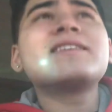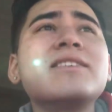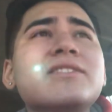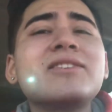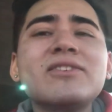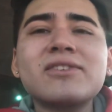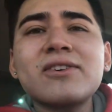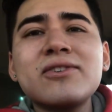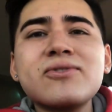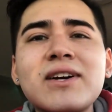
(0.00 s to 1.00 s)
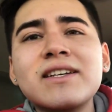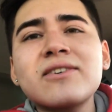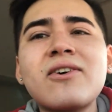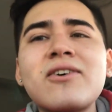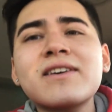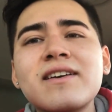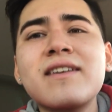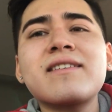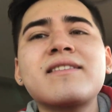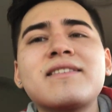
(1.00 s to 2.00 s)
And just know you guys all
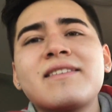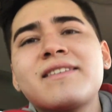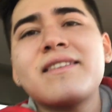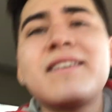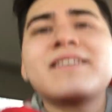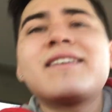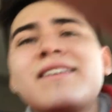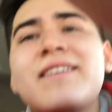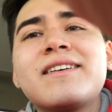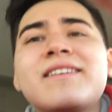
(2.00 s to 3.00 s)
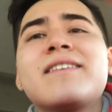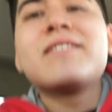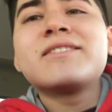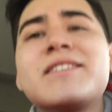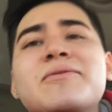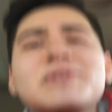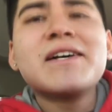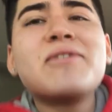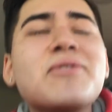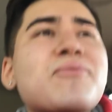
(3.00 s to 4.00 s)
can. You see, we
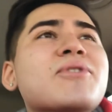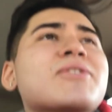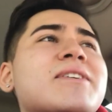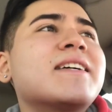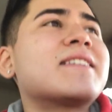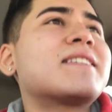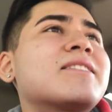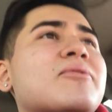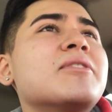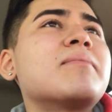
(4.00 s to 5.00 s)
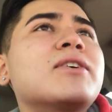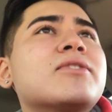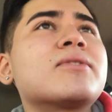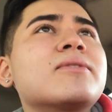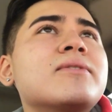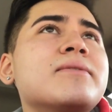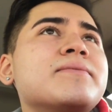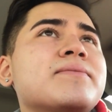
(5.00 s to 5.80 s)
live in a world that's three-dimensional.